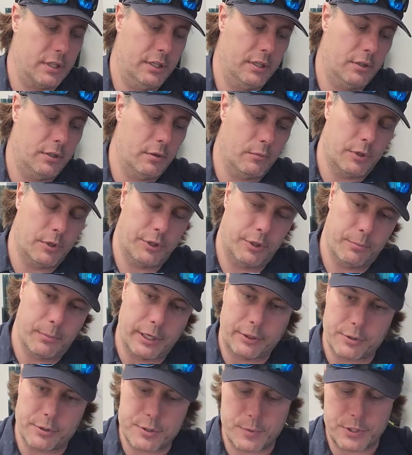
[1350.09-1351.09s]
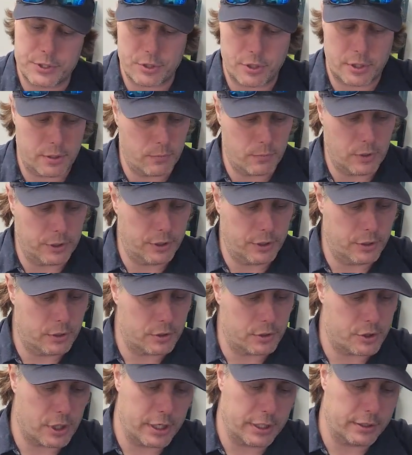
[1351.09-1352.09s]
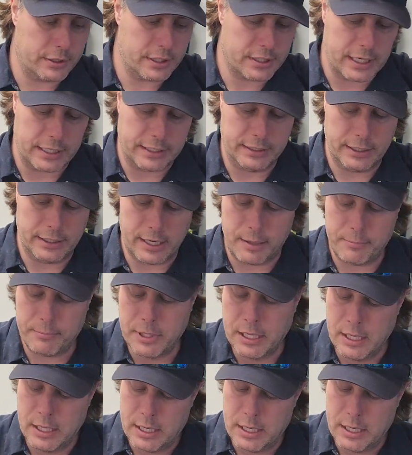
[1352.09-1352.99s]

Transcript: you don't want your micro switch on it while you're trying to tighten it up.